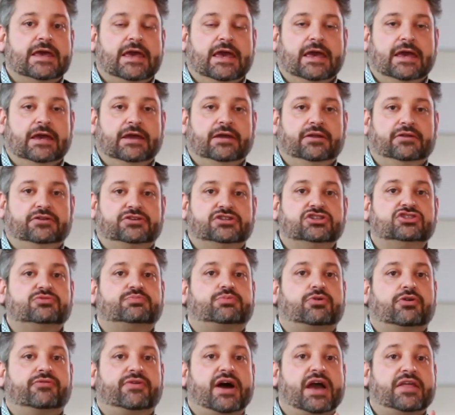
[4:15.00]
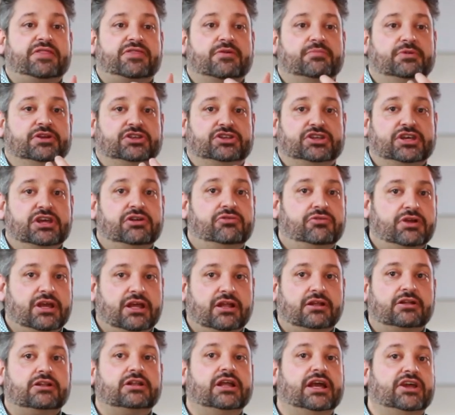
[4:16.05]
and just provide the
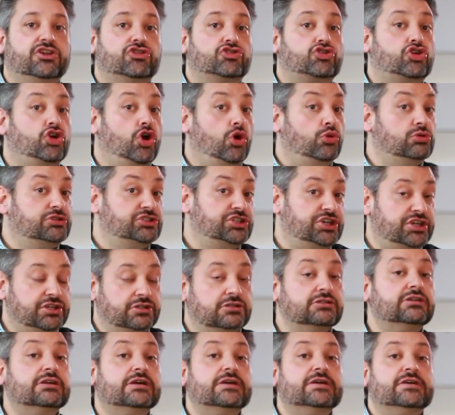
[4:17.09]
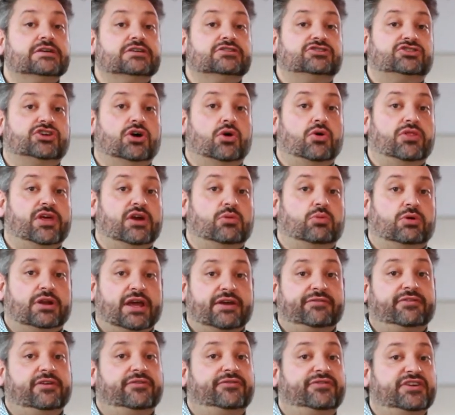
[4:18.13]
material and coaching so that
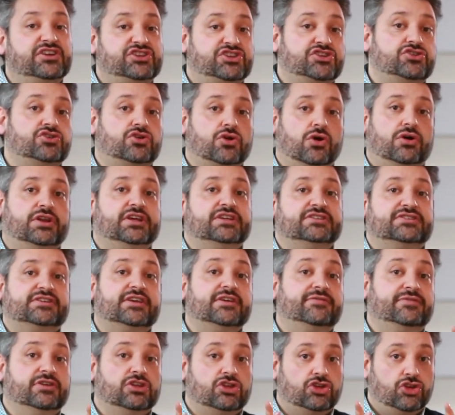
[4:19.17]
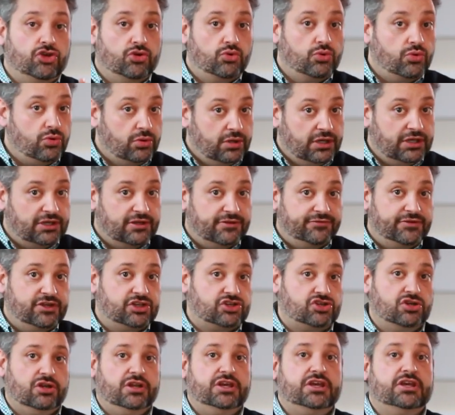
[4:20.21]
whatever vision God has given you
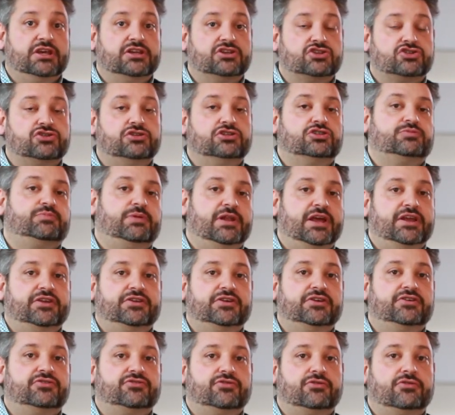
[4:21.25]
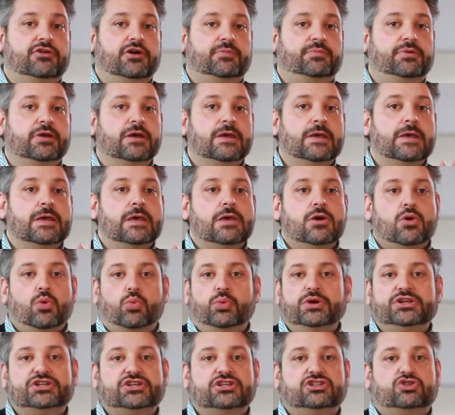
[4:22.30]
individually in church planting in Europe,
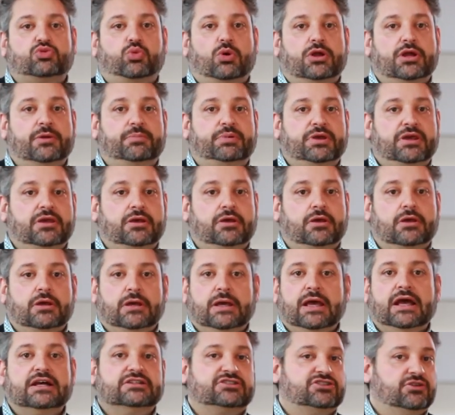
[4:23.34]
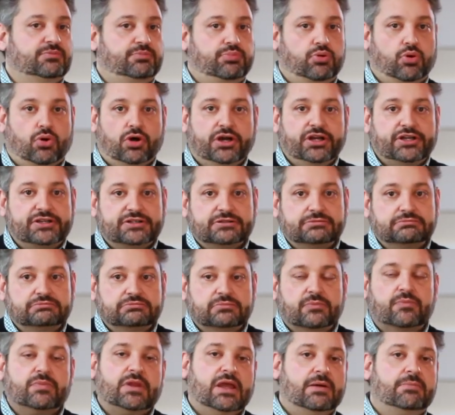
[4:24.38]
we just want to be a support,
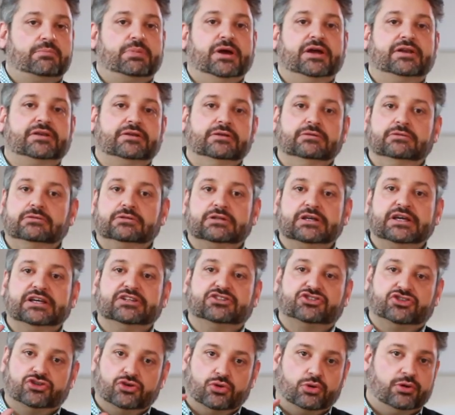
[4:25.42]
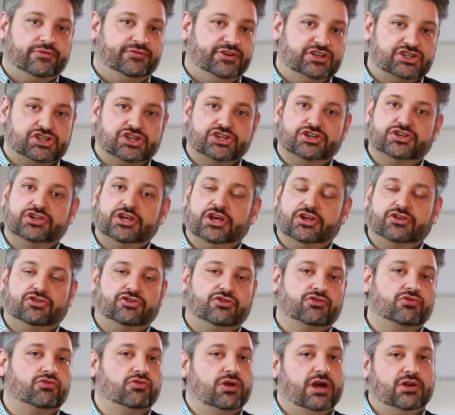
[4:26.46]
but it's your vision and
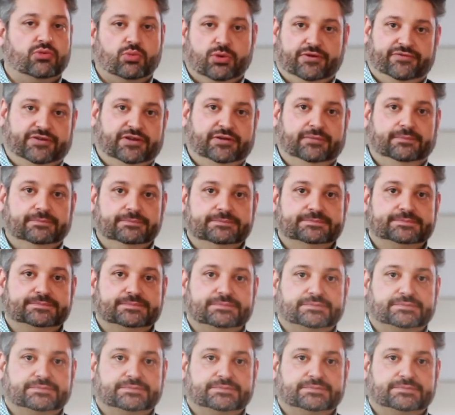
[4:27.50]
you run with it.